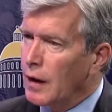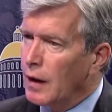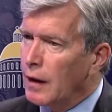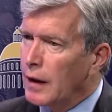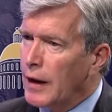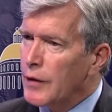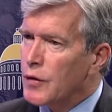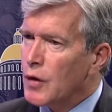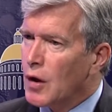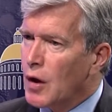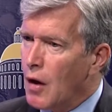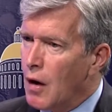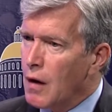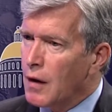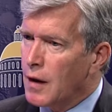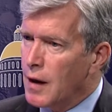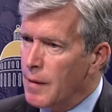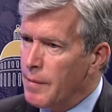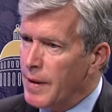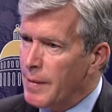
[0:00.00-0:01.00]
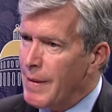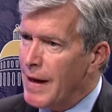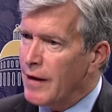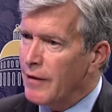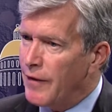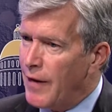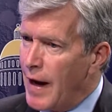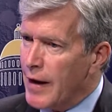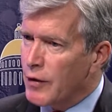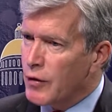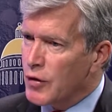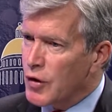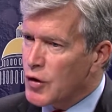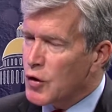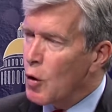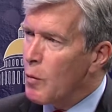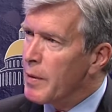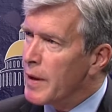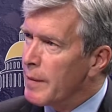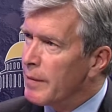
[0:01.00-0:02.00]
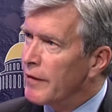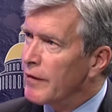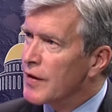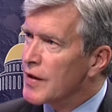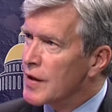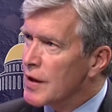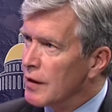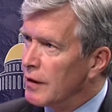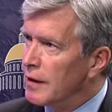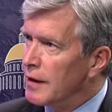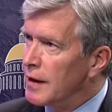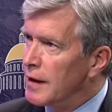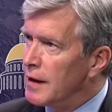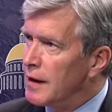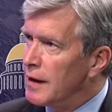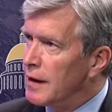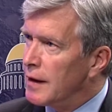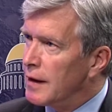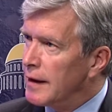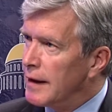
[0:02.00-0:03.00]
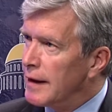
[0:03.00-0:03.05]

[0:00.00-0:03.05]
electric car company manufacturer just opened up a facility